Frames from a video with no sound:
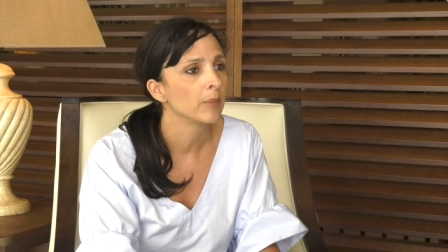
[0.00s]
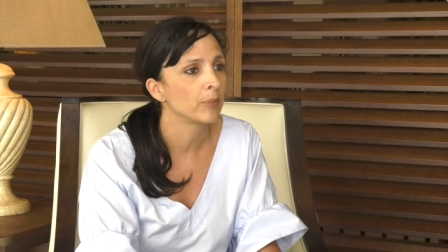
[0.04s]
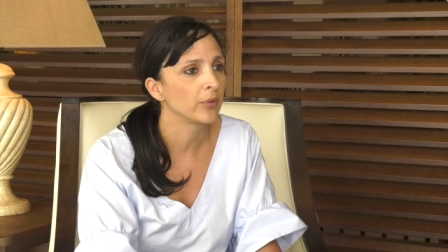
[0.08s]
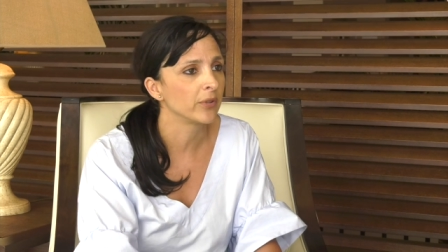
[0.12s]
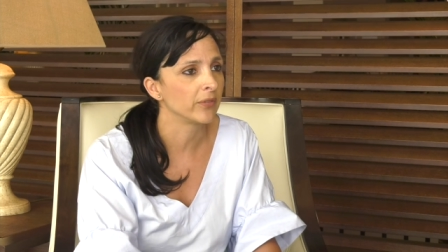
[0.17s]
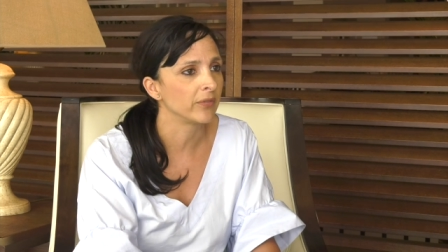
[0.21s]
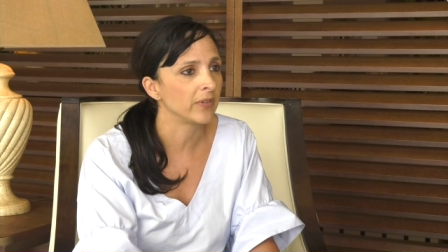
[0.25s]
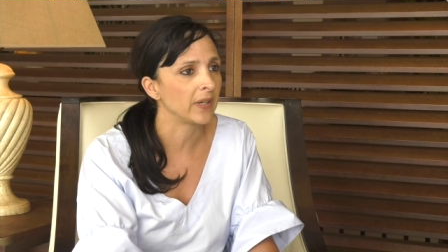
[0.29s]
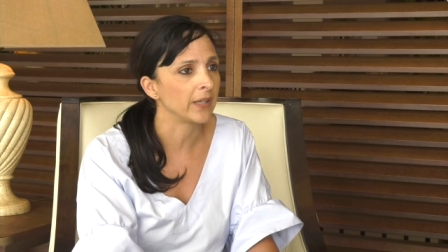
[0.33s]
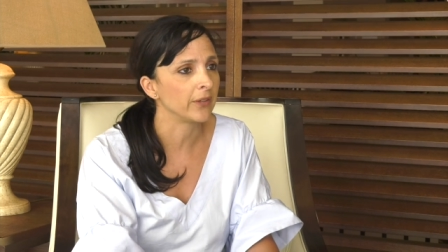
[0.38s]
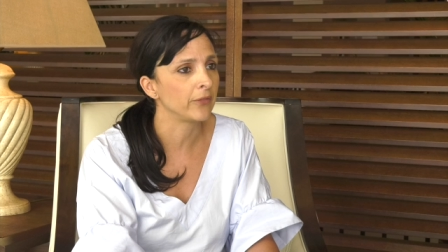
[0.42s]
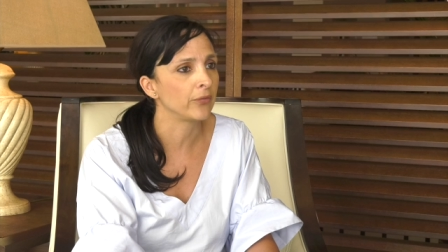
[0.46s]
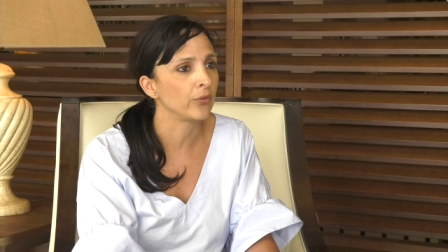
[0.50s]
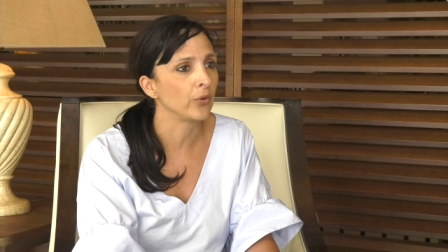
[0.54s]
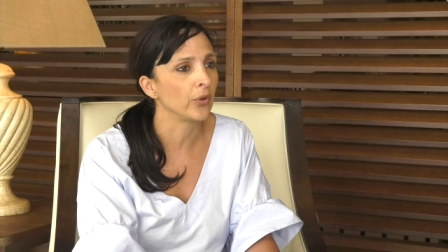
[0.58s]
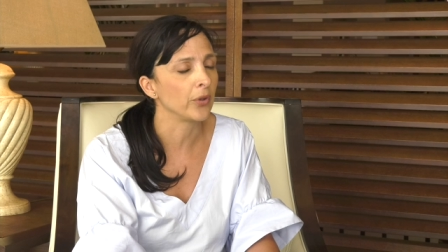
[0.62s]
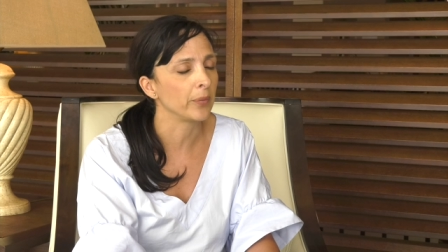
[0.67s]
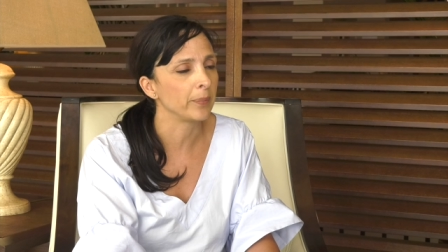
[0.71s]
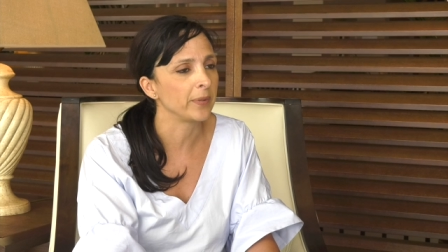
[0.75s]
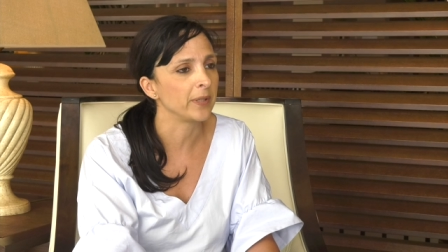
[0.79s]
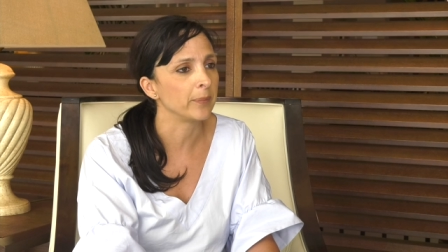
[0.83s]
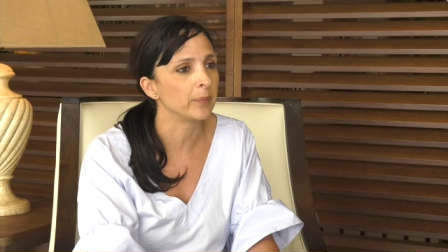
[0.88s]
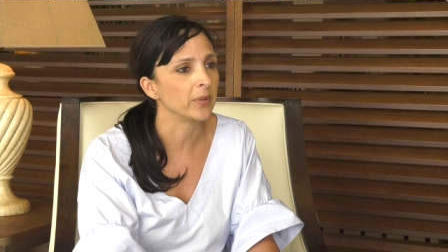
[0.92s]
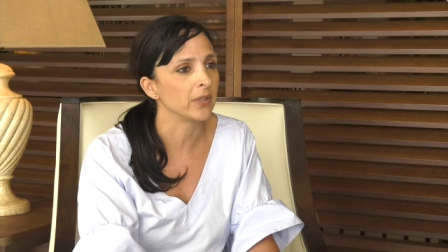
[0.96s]
provide for
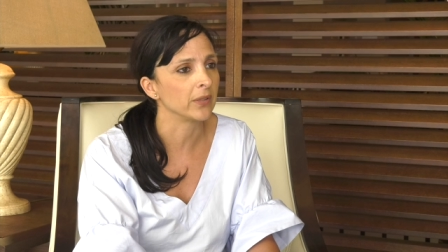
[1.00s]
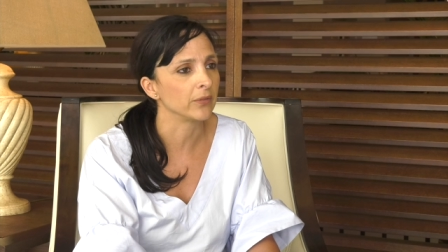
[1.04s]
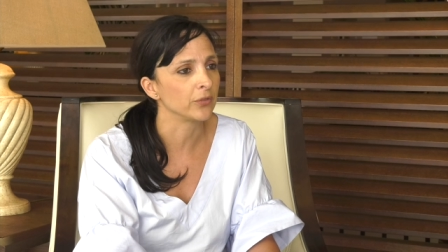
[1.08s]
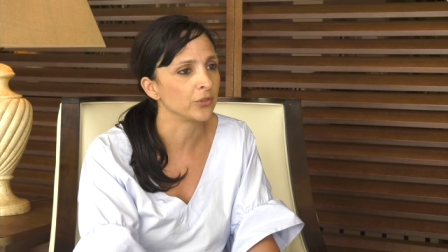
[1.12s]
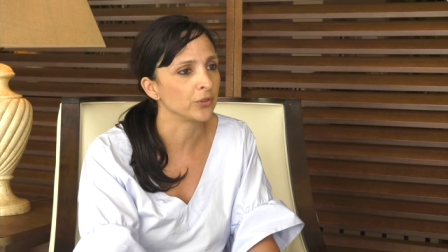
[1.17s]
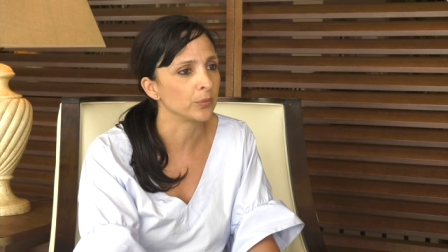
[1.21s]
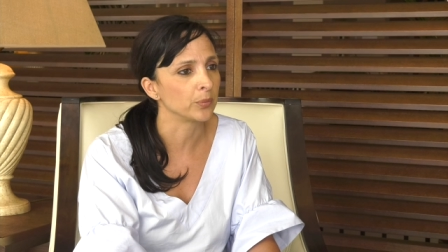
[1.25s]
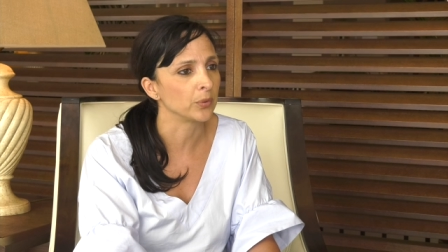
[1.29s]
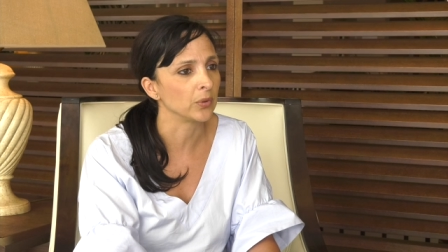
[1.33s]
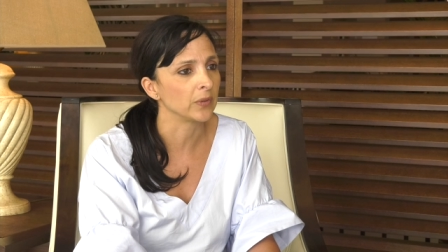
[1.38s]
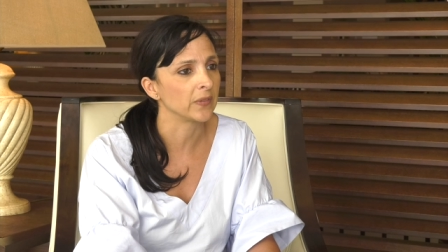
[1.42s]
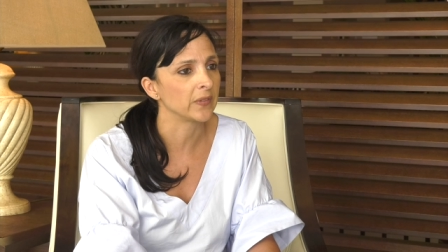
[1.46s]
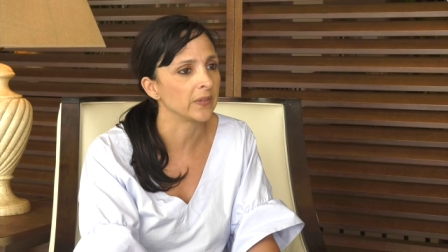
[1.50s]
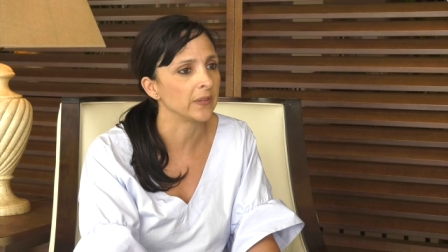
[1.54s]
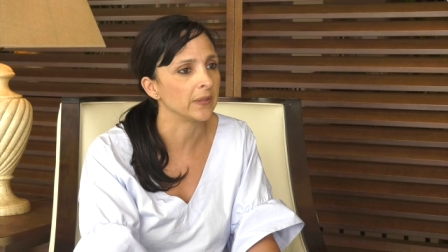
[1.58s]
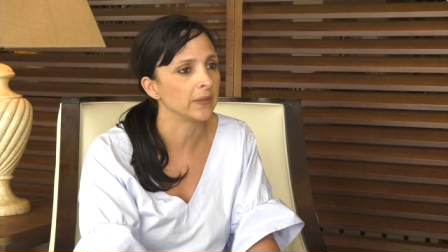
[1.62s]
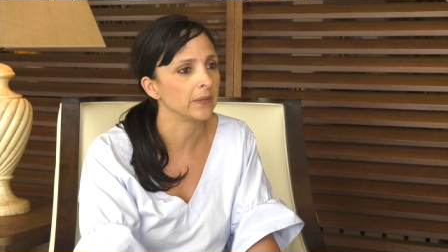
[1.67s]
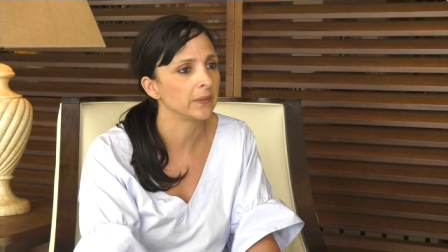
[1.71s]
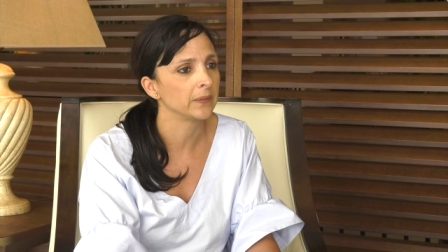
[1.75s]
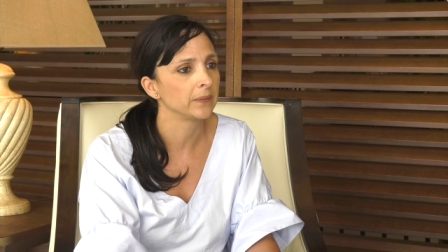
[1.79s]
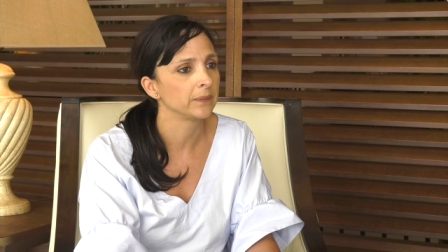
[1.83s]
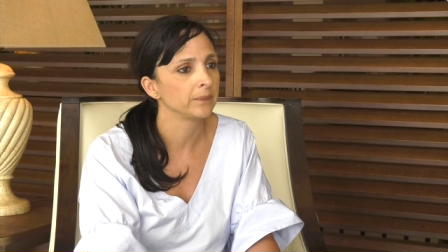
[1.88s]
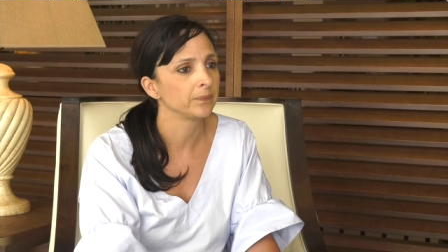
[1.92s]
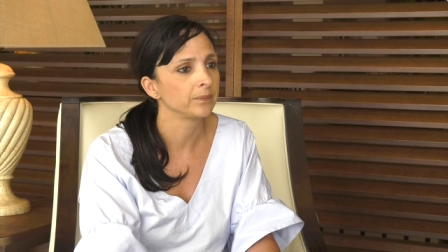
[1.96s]
the people of Gibraltar.